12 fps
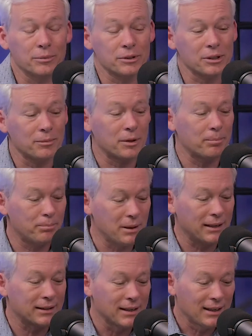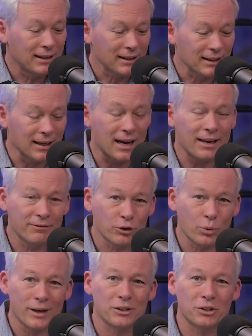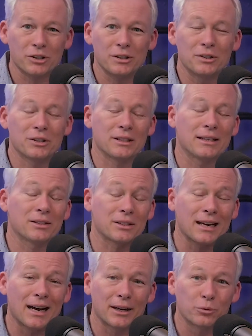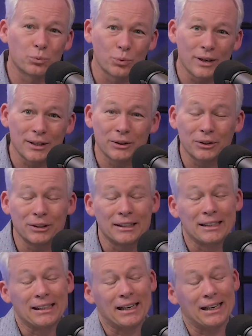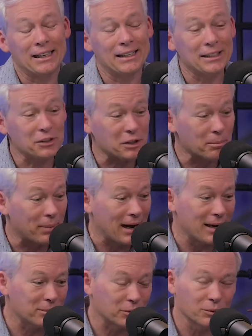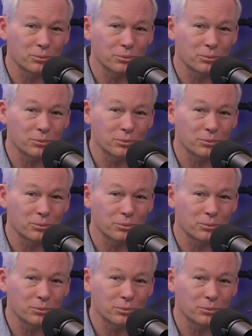with some of the big life questions Is God real? Uh, is the Bible